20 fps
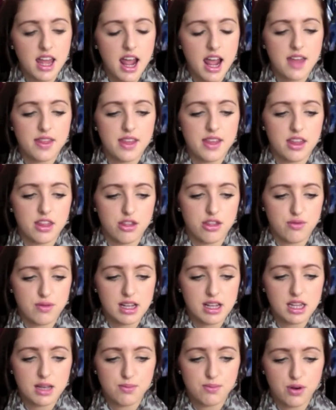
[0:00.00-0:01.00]
And then
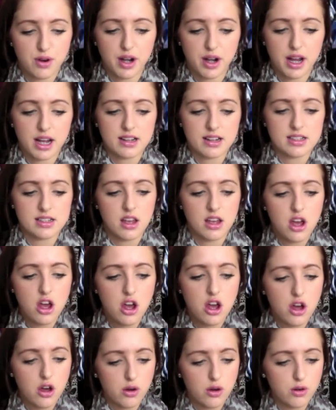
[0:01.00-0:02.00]
three lip products,
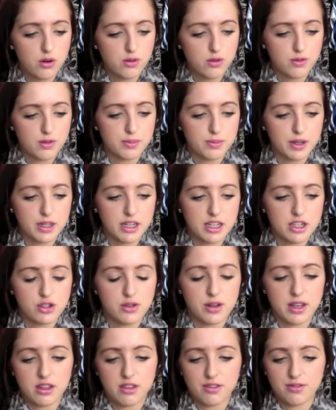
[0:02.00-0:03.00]
all from Beauty
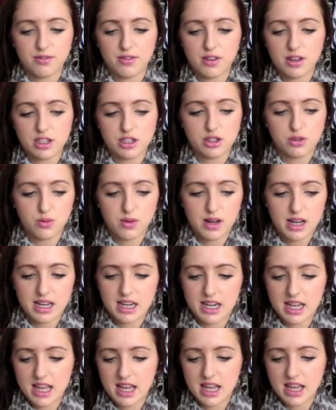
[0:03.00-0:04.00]
Joint. The first
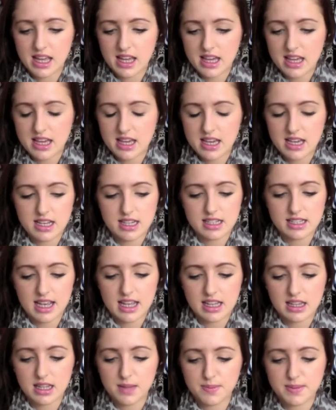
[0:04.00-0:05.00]
one is
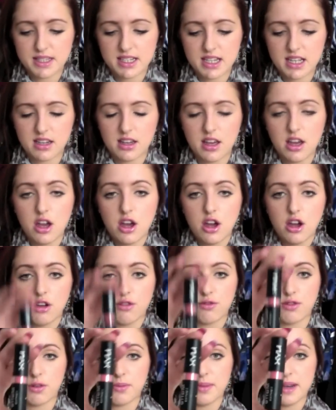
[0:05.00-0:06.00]
a lipstick
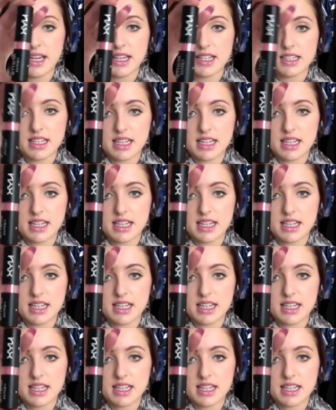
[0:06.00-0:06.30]
from NYX.